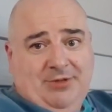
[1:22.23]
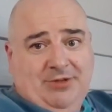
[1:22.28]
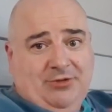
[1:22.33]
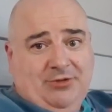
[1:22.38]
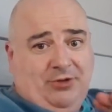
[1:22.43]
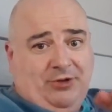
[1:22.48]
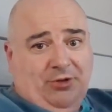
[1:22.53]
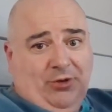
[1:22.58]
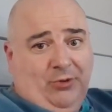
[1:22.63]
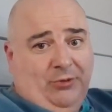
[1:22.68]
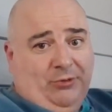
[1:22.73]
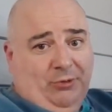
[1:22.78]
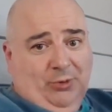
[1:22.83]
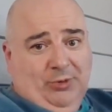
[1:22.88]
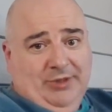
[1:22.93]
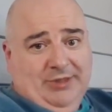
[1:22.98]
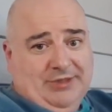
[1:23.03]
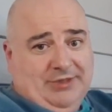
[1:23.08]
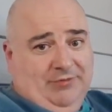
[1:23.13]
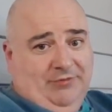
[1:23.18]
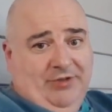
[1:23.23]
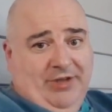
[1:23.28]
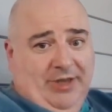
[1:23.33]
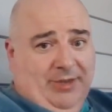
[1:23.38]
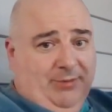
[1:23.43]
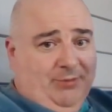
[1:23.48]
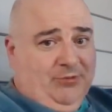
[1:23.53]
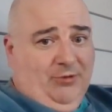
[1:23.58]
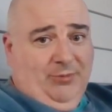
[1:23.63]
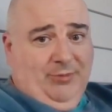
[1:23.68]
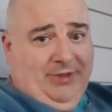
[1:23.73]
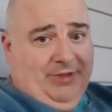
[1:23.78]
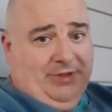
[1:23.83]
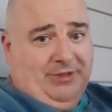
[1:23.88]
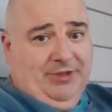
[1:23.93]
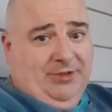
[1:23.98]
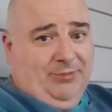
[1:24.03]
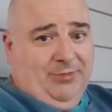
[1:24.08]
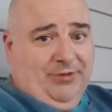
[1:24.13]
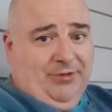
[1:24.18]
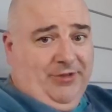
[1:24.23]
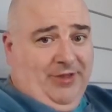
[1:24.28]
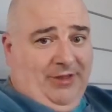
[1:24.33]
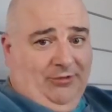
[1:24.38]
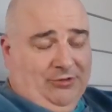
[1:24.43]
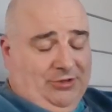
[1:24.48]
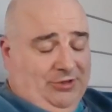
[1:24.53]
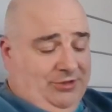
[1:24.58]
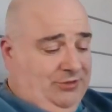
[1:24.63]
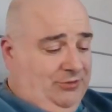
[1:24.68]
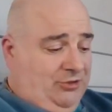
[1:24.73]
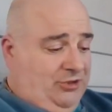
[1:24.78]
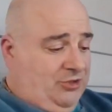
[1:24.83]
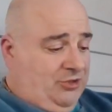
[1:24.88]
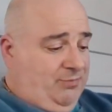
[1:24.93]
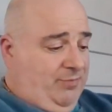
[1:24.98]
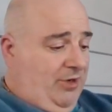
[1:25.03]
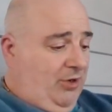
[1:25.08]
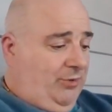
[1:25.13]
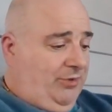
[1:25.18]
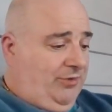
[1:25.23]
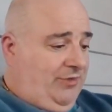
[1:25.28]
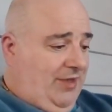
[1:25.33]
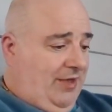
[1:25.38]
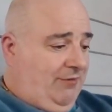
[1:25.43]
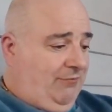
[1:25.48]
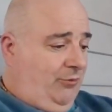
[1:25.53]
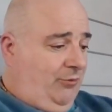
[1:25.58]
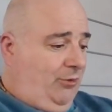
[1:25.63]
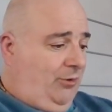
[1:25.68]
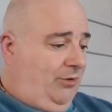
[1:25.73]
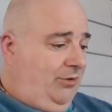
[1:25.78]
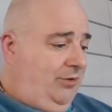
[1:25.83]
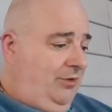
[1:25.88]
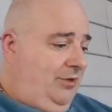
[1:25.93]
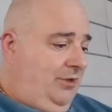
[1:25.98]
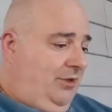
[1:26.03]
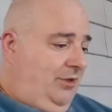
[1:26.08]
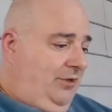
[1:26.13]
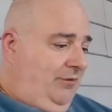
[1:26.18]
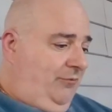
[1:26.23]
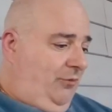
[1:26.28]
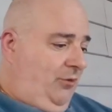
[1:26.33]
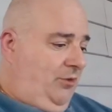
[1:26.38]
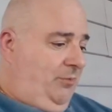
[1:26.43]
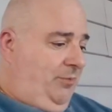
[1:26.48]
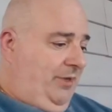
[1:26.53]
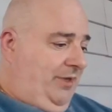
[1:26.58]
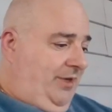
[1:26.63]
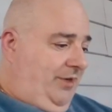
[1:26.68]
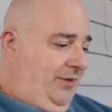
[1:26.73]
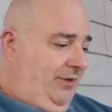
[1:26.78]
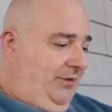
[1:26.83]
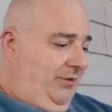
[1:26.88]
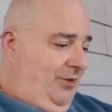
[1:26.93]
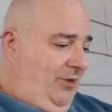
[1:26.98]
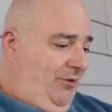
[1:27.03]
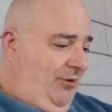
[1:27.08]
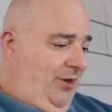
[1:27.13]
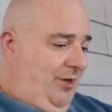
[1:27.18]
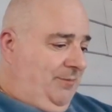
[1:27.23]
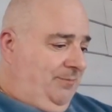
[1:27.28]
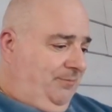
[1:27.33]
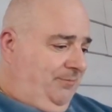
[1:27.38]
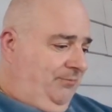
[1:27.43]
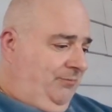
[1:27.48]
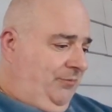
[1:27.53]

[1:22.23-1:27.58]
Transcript: It's going to go through a list of names from Indian mythology. So just bear with that for the beginning. All right?